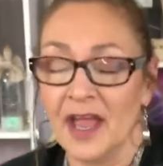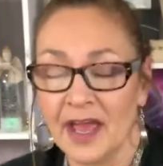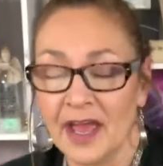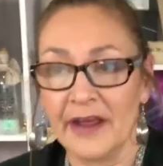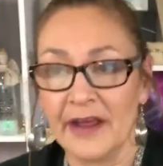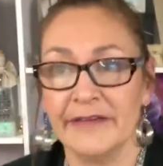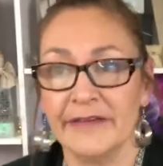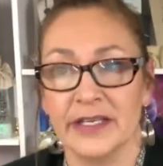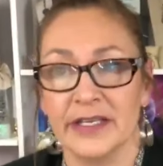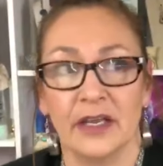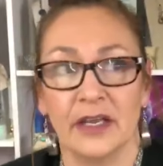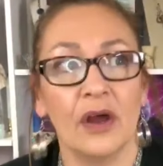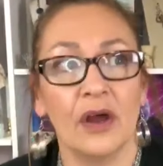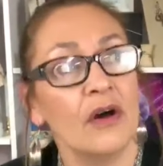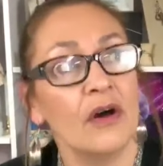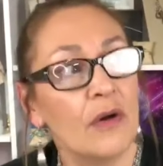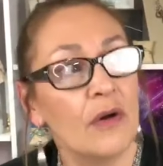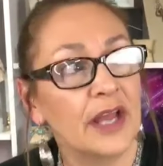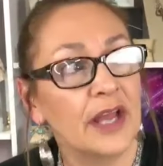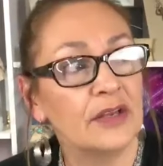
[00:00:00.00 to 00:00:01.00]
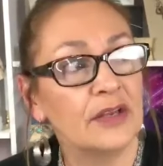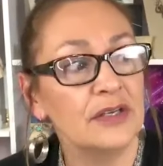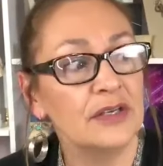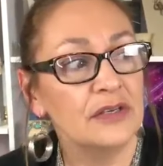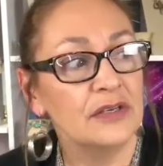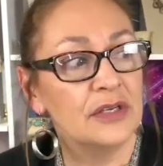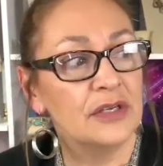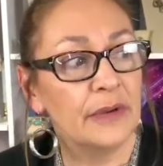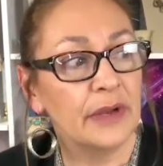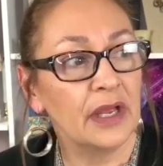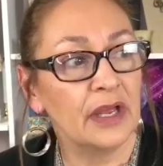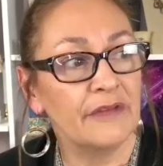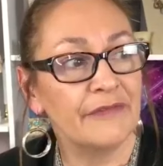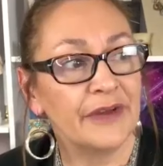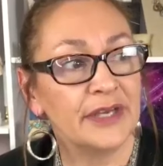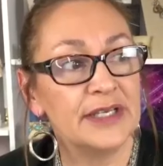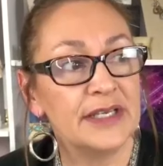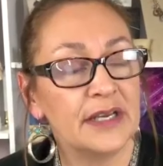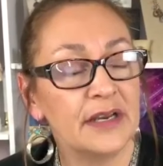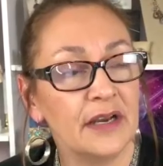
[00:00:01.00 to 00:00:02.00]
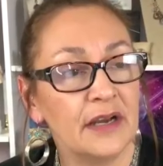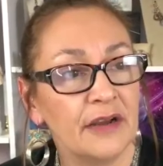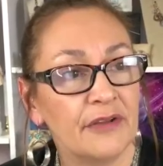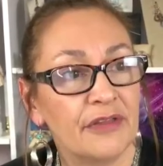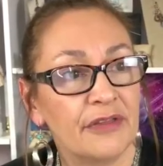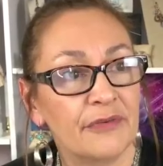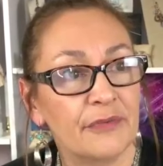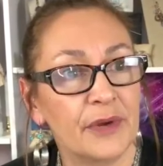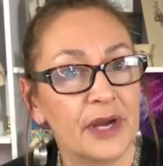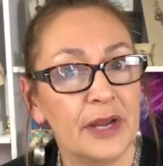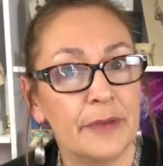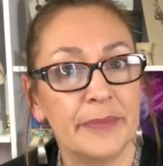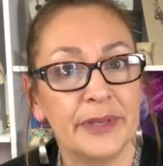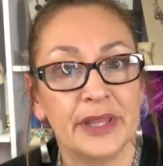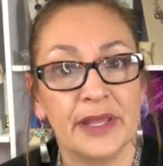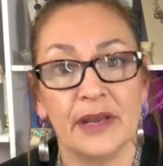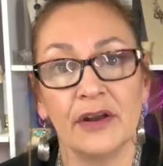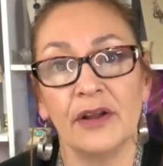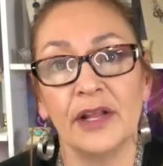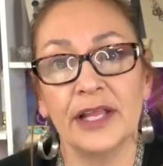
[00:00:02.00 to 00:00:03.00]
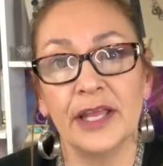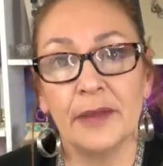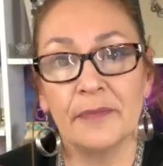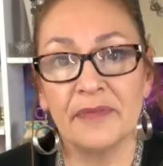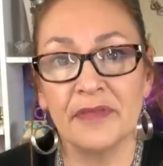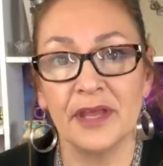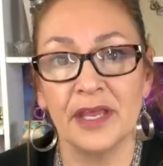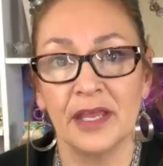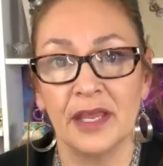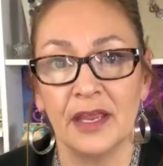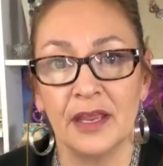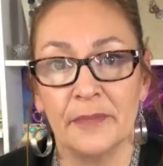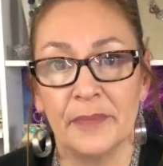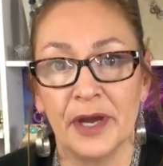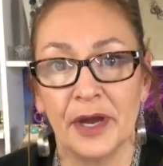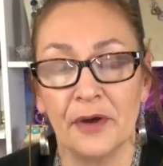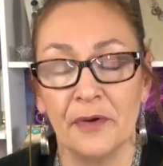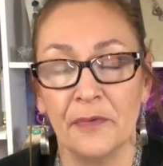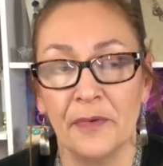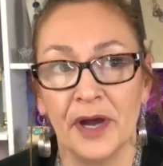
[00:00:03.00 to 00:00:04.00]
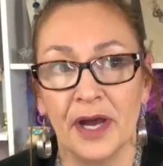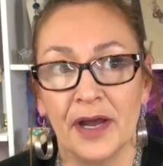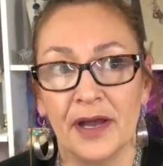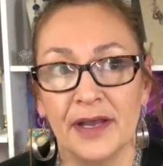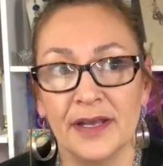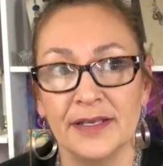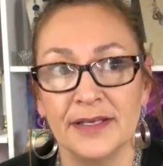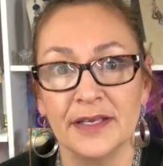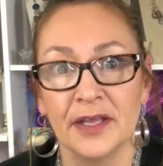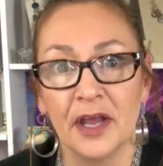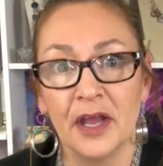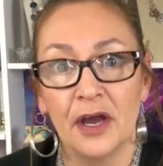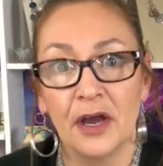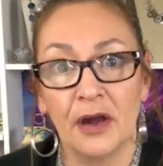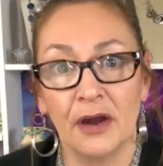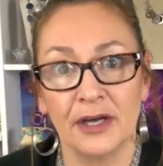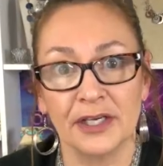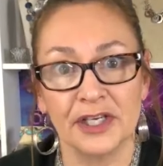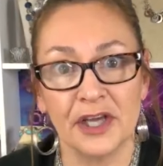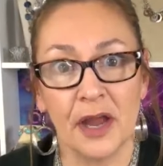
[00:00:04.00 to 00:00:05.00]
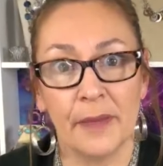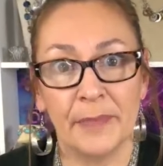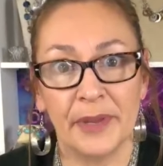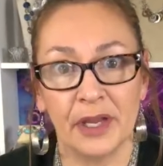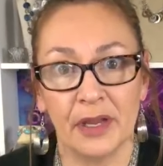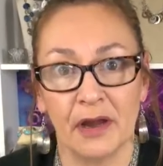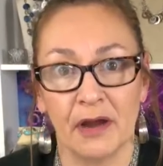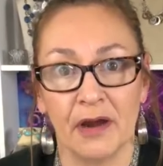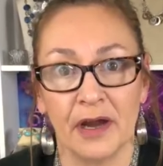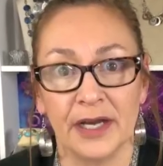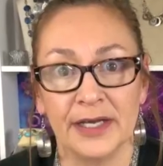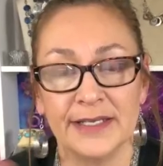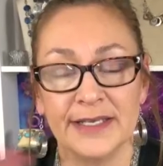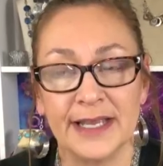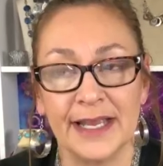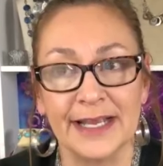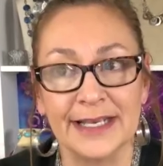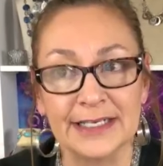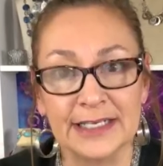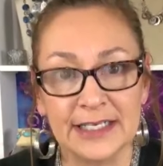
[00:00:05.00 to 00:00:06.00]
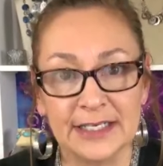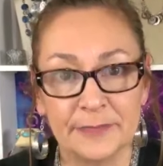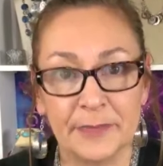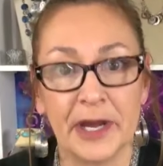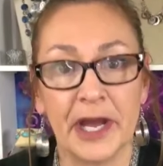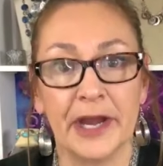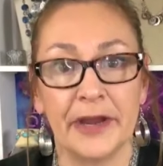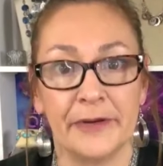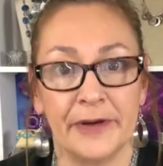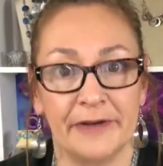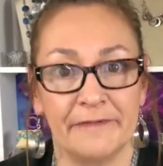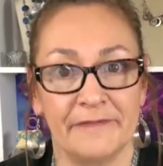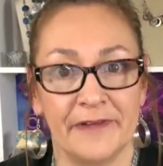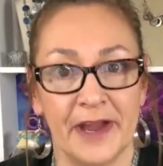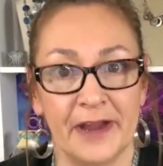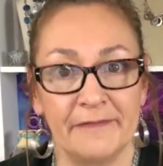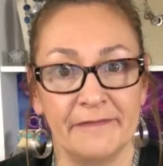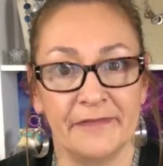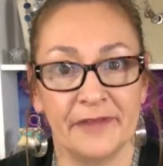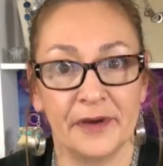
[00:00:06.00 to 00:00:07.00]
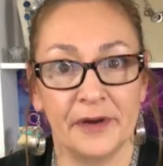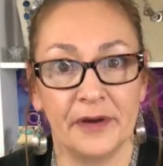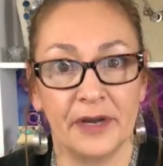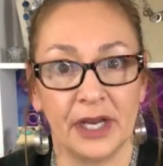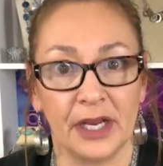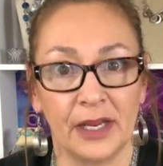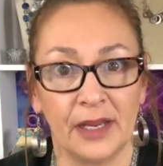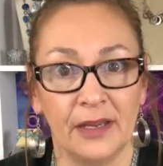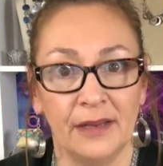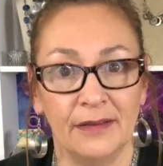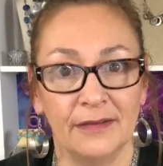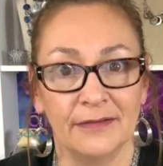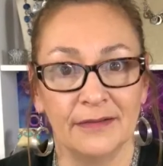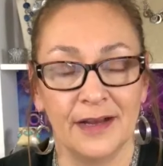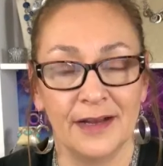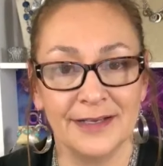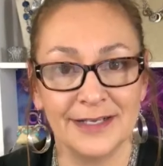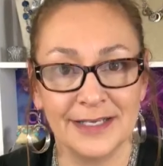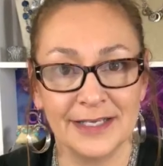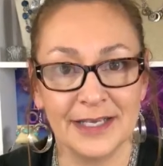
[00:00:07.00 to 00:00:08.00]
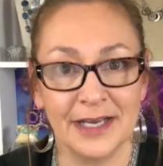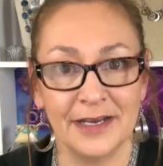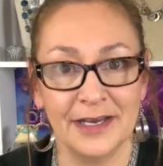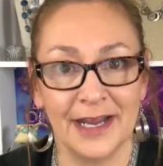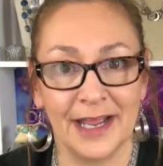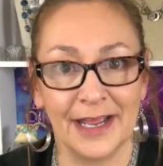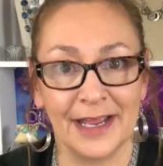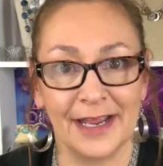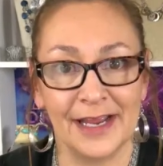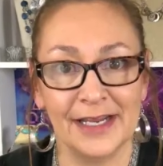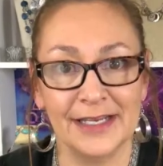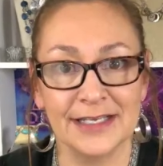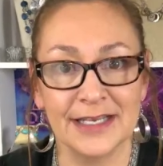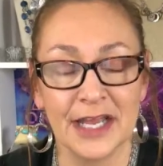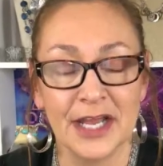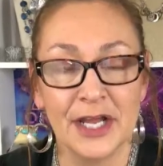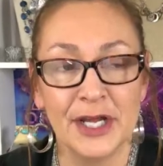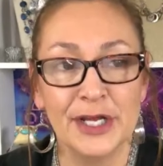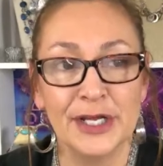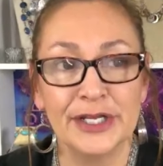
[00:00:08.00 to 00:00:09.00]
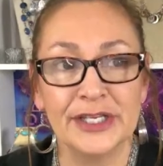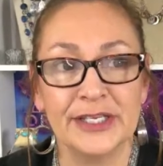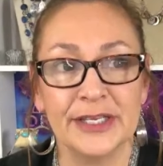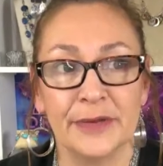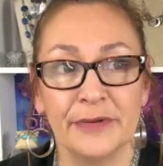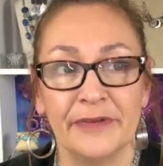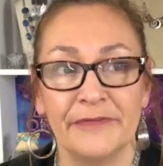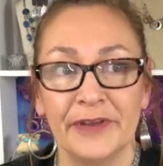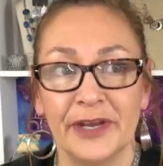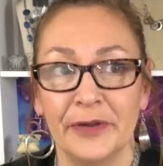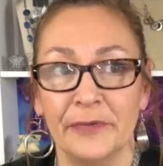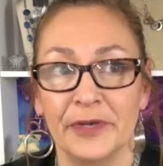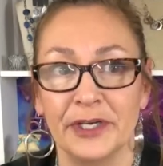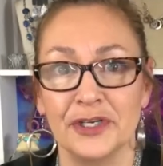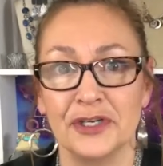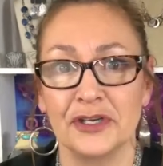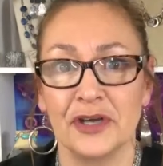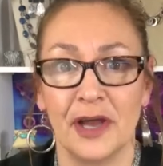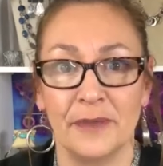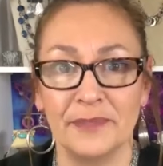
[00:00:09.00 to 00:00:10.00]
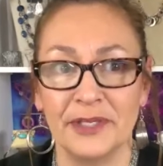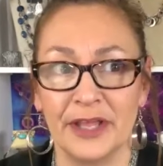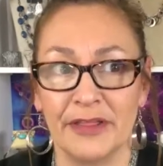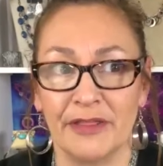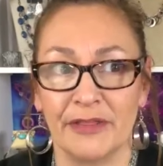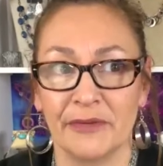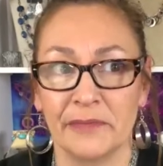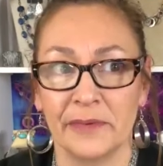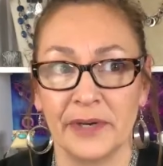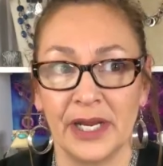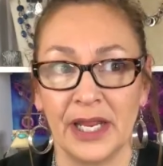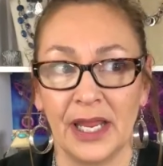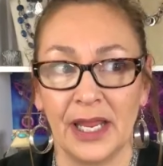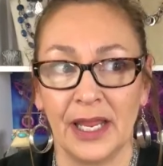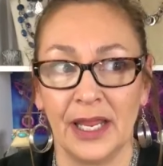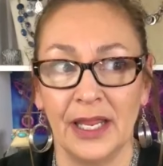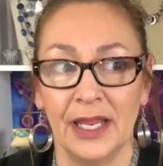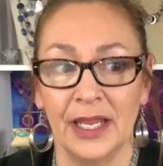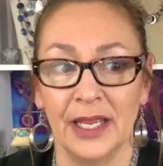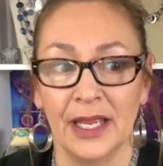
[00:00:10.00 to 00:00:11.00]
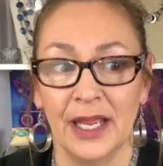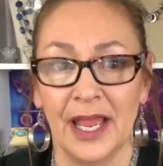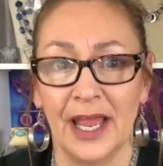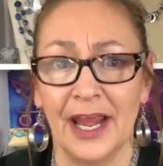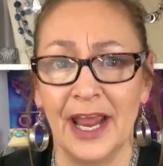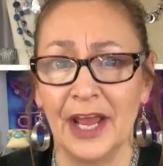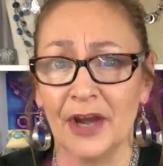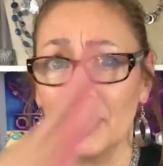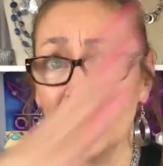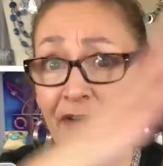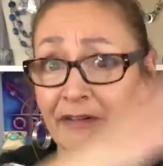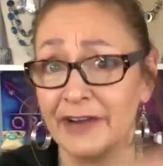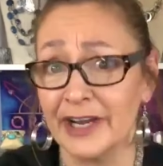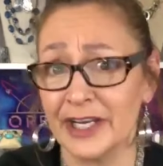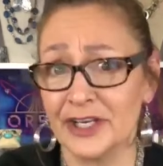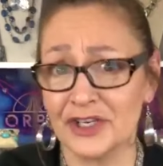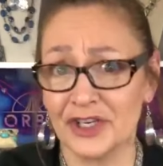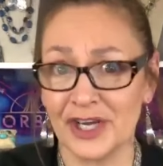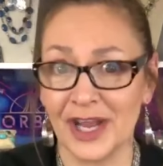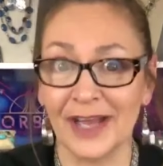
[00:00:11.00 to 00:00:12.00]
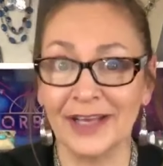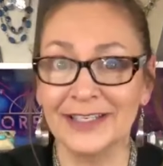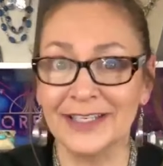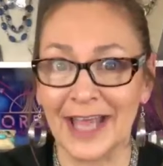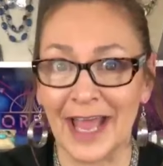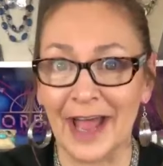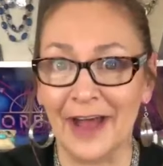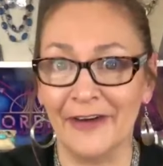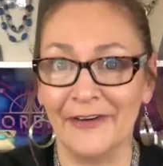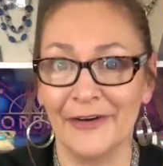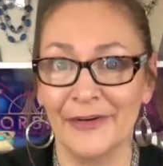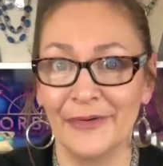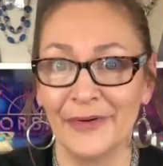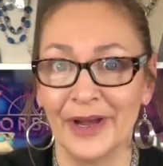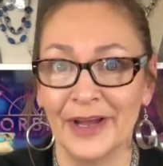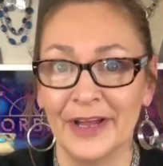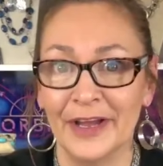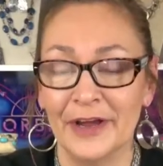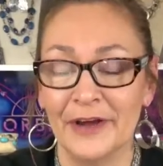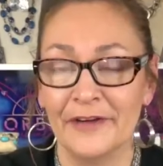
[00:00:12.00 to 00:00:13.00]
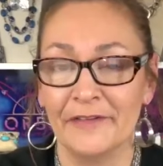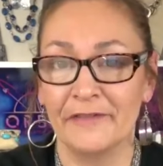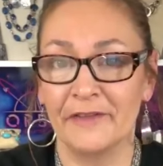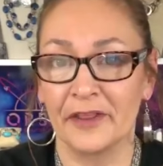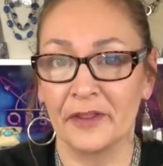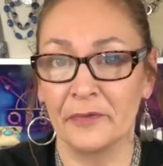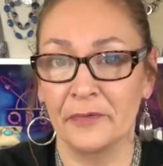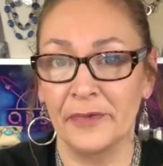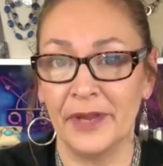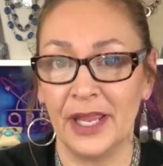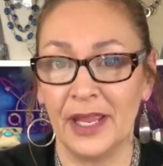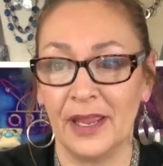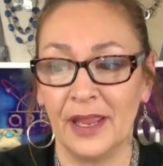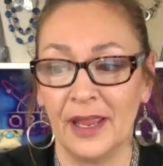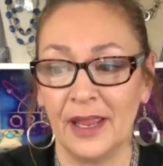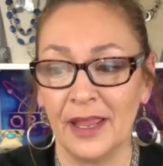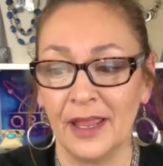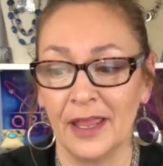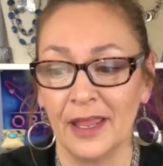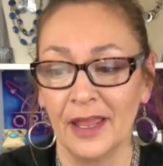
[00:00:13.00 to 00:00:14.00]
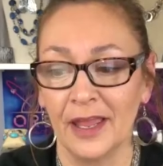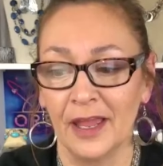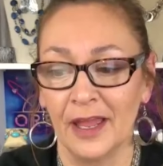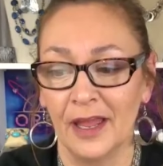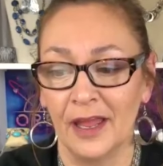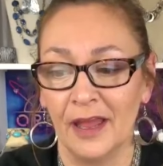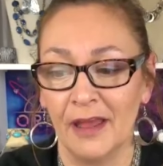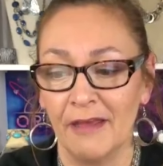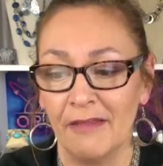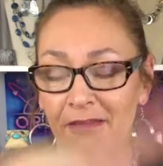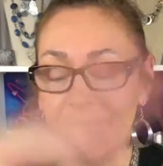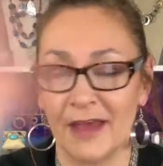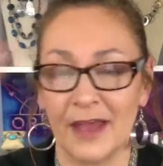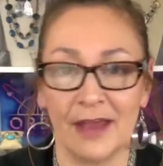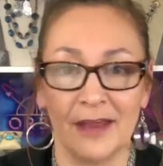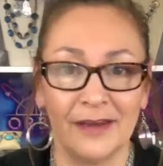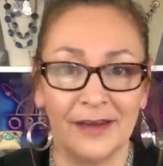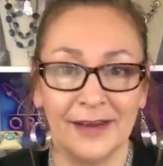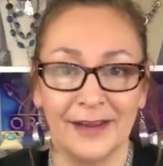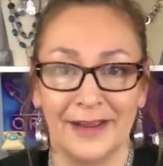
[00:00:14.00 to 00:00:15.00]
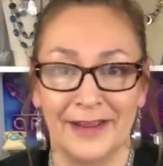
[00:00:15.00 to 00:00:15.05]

And I was like, oh, I could do it if I did it at 3. But then all I kept thinking about was our shopping carts expire at 5.30 on Sundays. So if anyone shopped at 3 and had already checked out for the week, then